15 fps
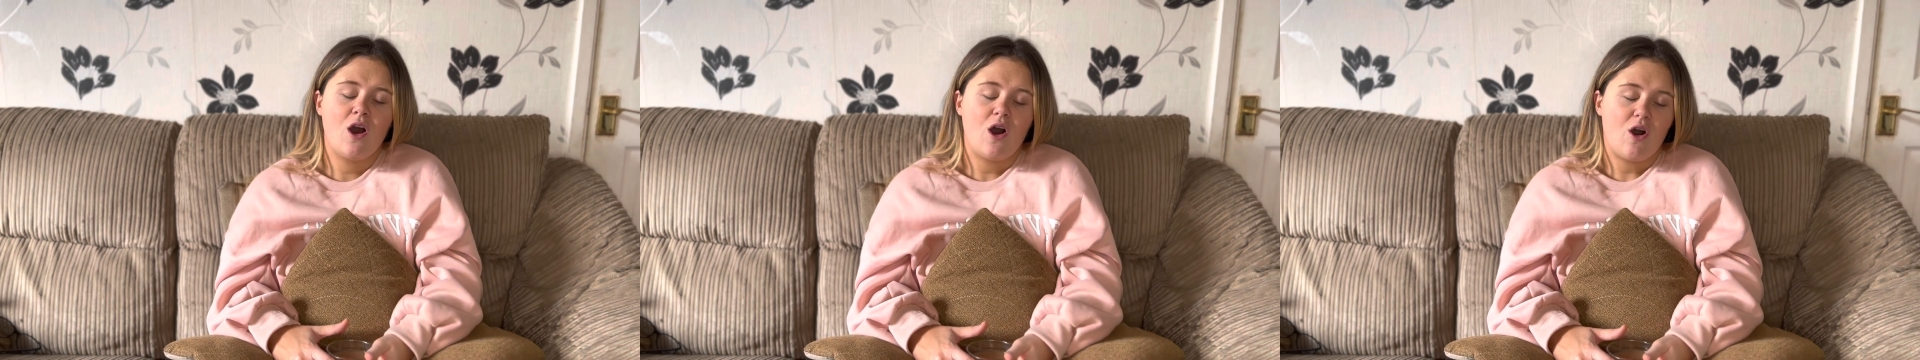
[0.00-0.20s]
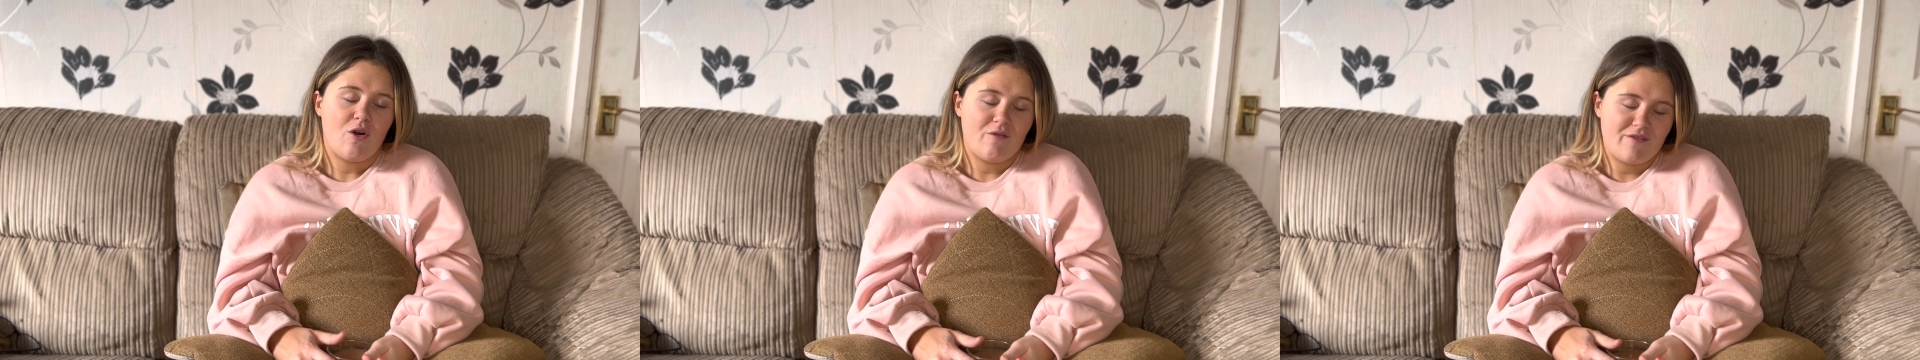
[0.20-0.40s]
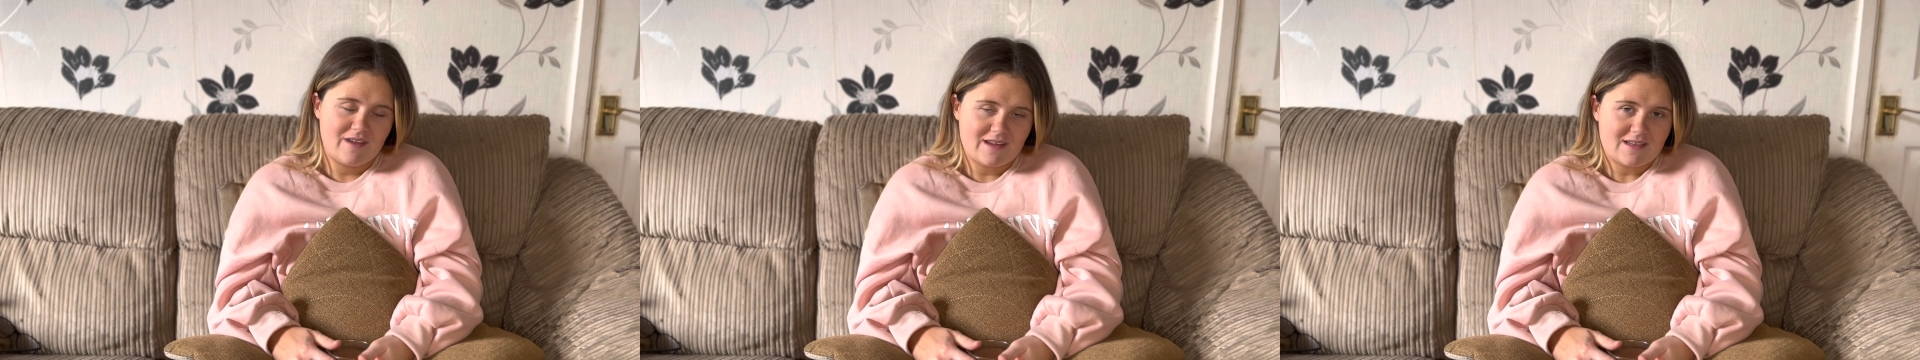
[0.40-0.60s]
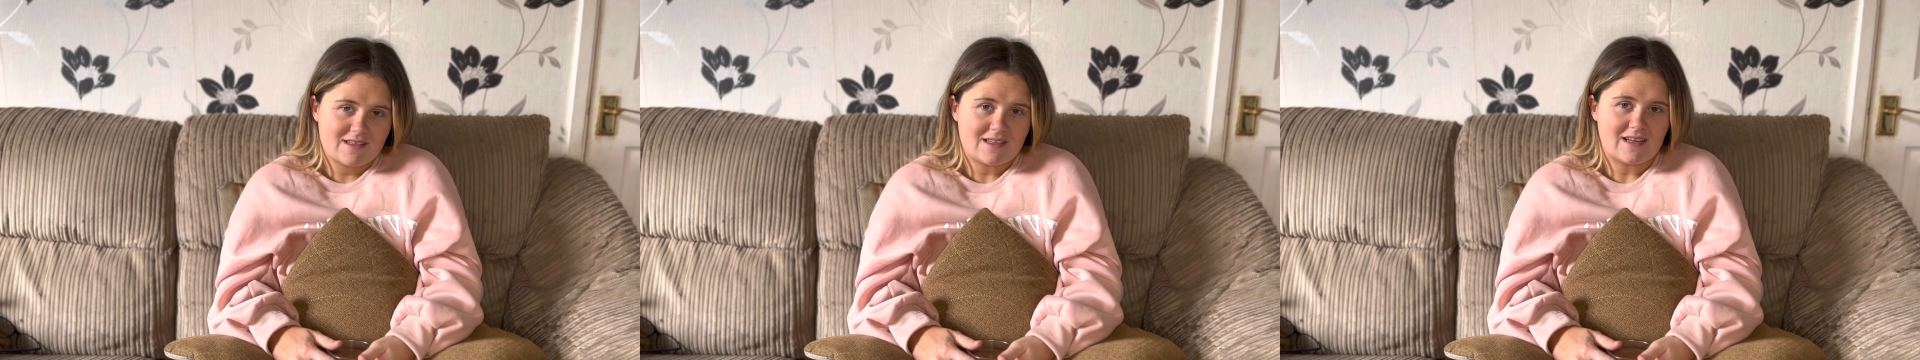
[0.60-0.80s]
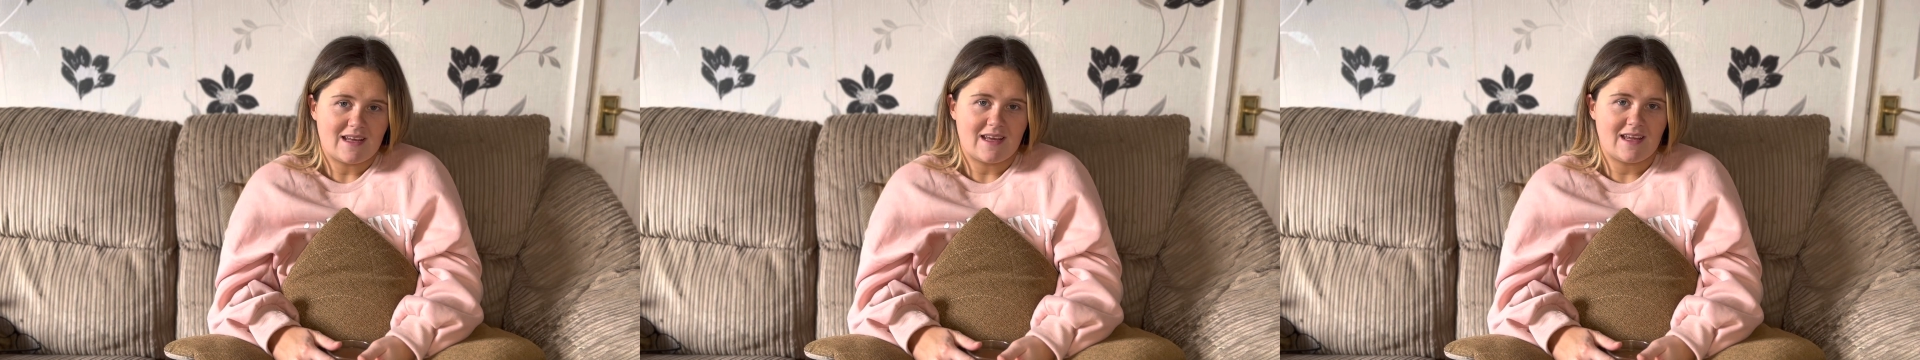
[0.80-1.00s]

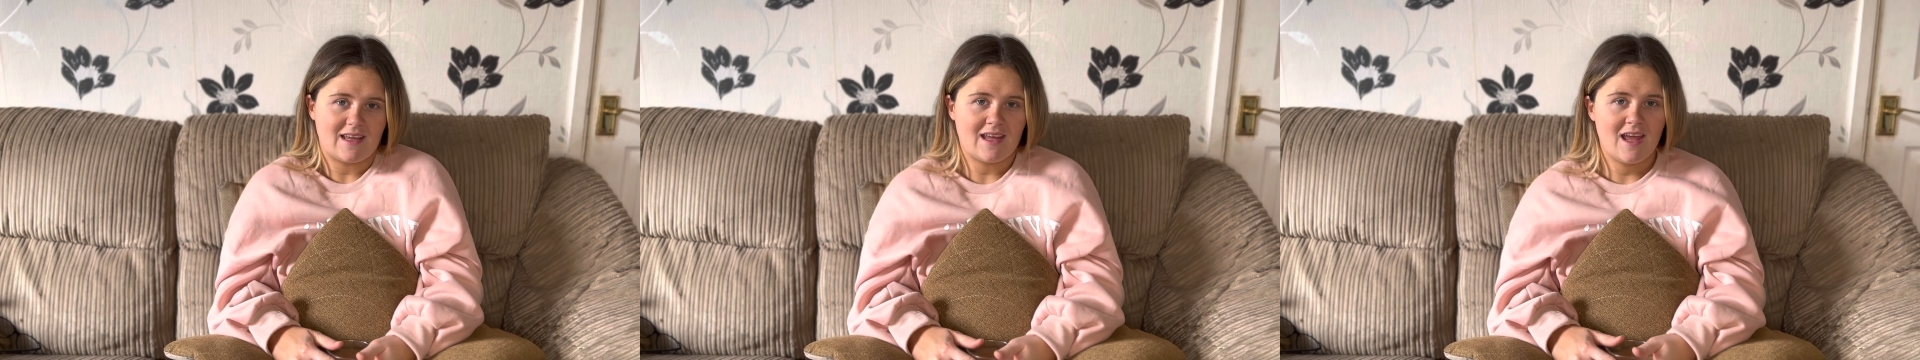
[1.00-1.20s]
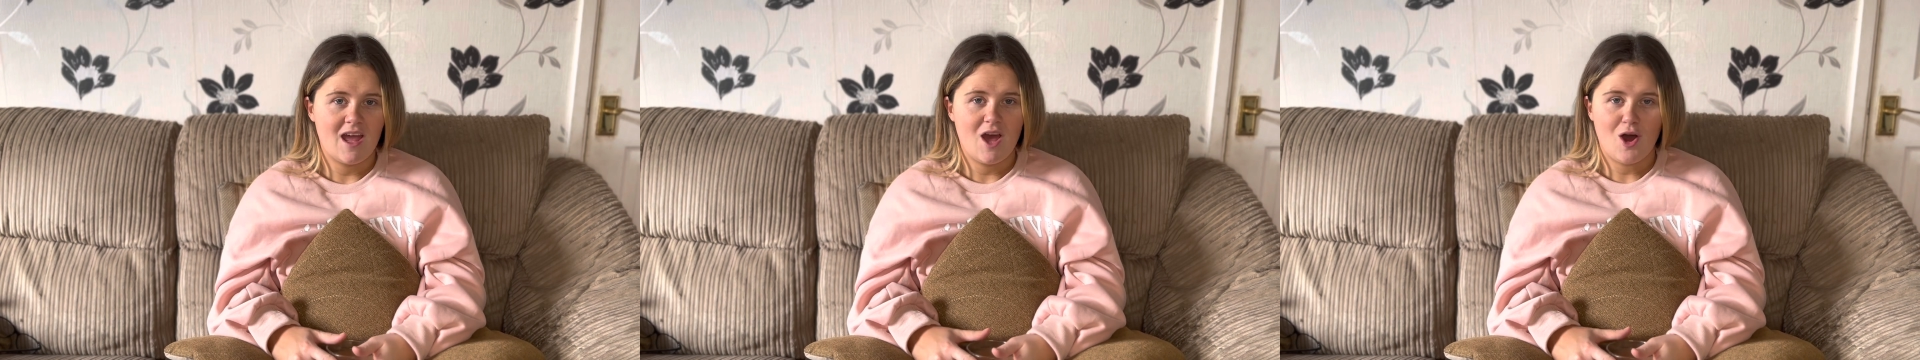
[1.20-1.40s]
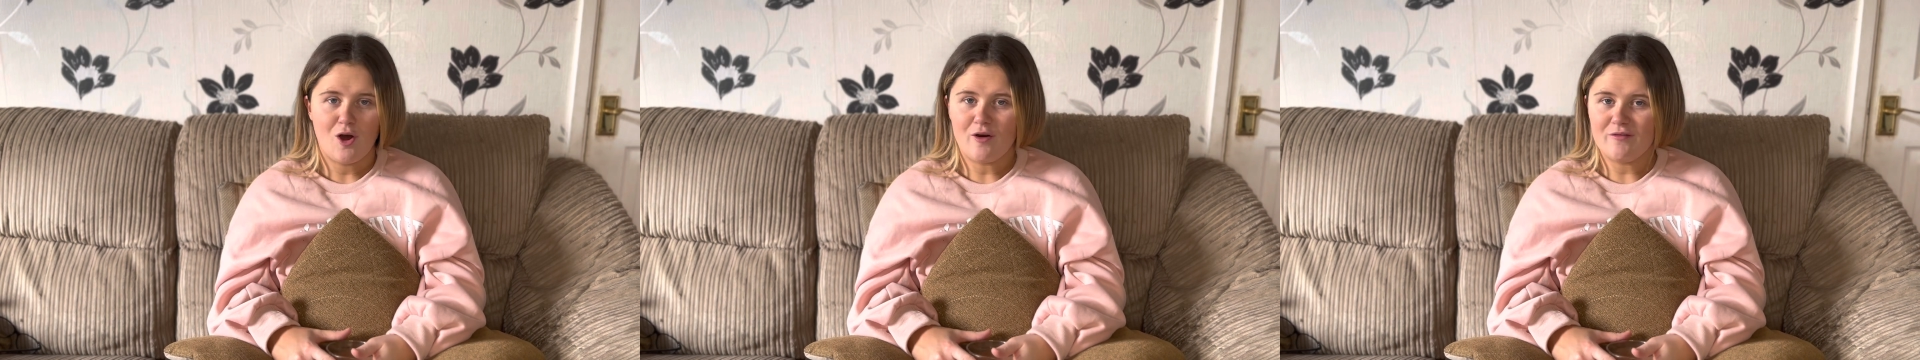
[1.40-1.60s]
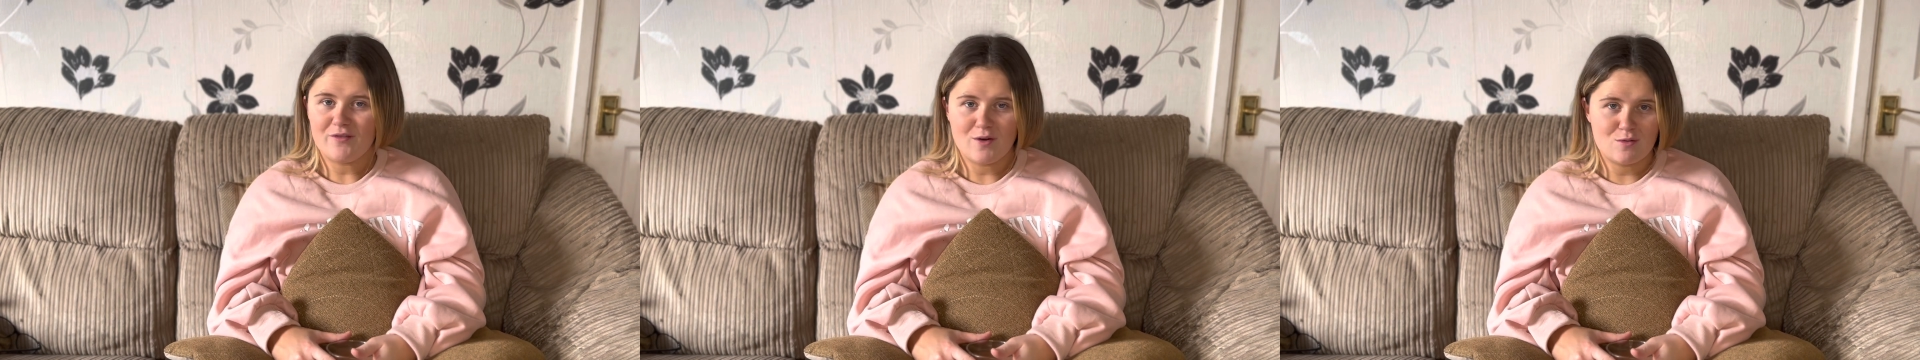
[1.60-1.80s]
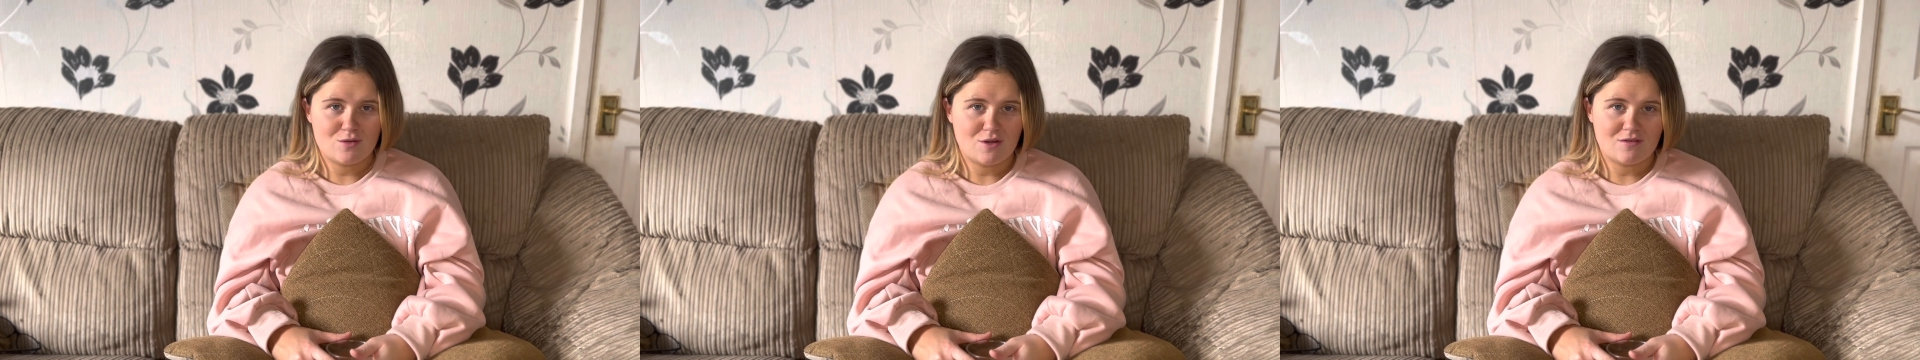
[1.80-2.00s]
Obviously, on
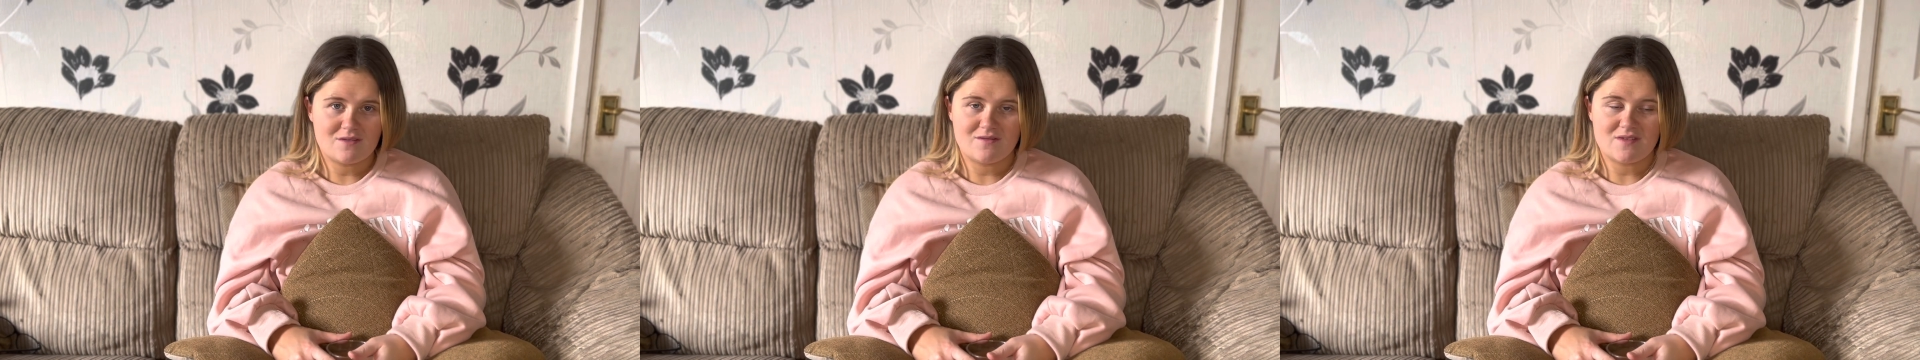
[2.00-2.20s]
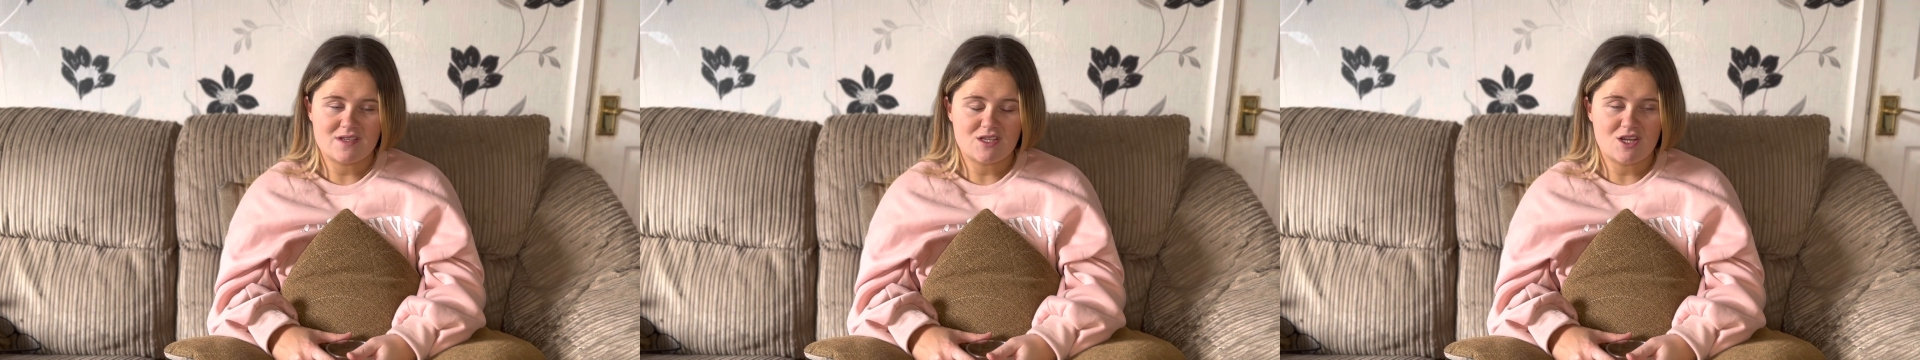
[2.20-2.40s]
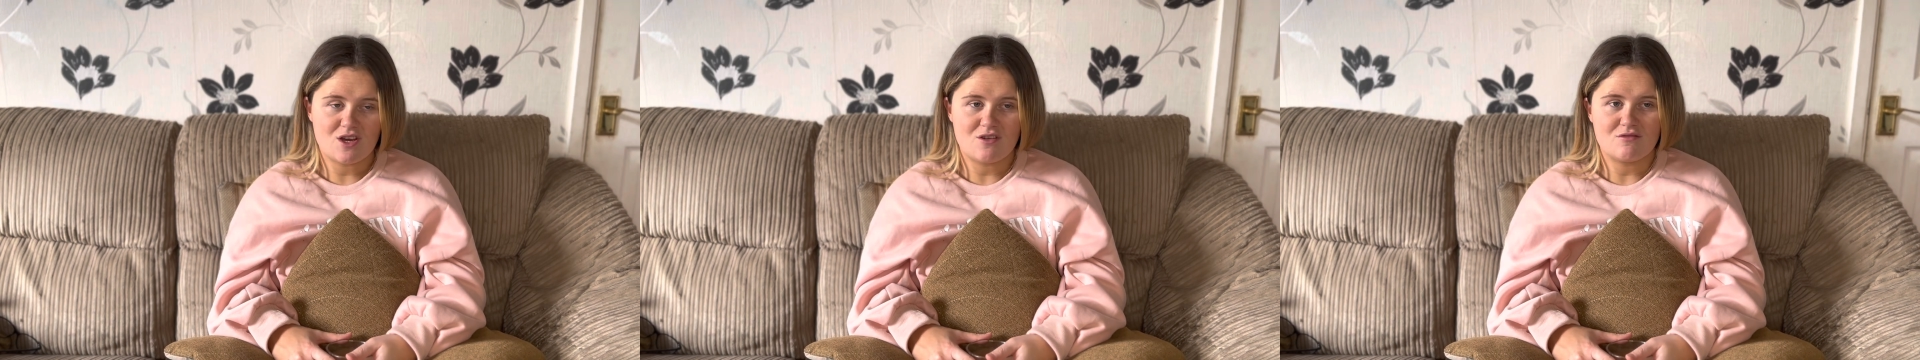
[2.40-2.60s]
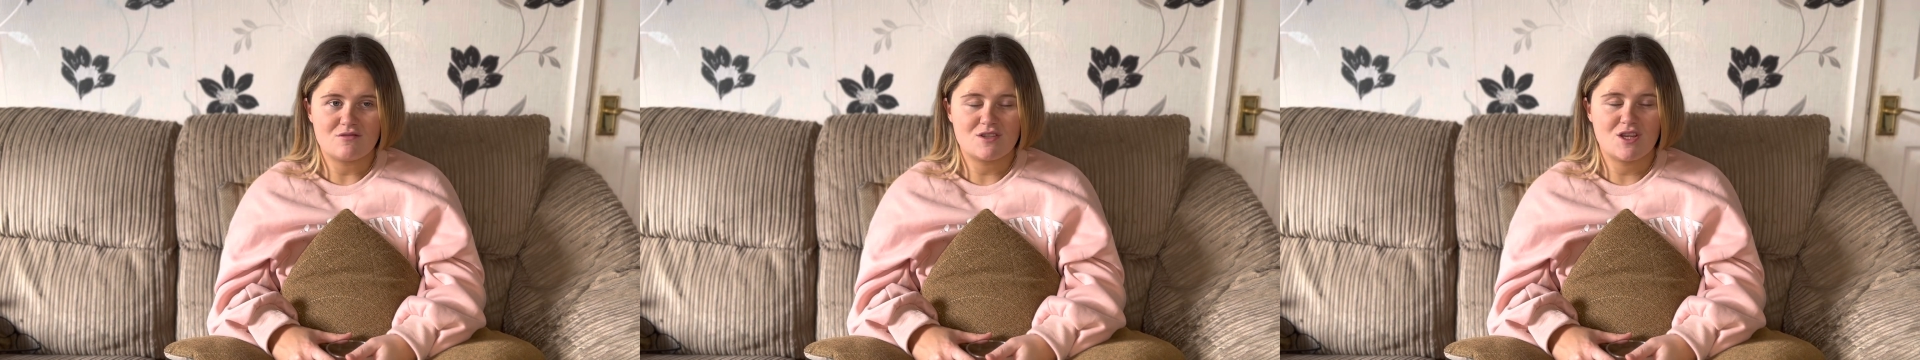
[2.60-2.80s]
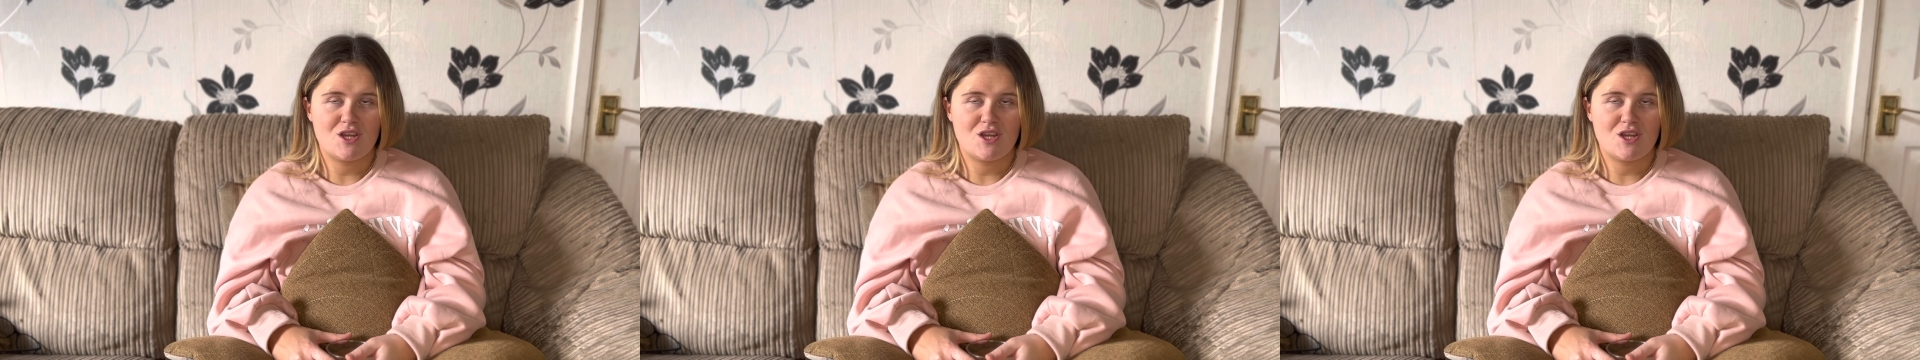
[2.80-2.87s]
photos and videos,